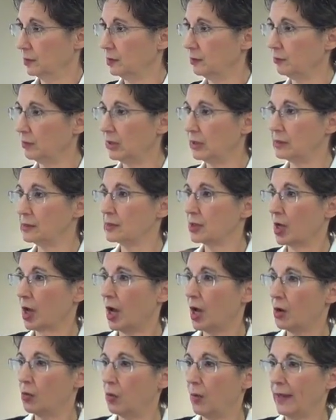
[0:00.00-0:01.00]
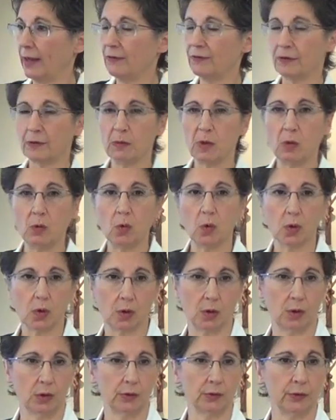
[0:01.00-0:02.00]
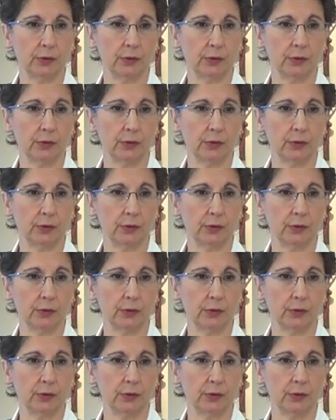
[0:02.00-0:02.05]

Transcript: It means away from the world,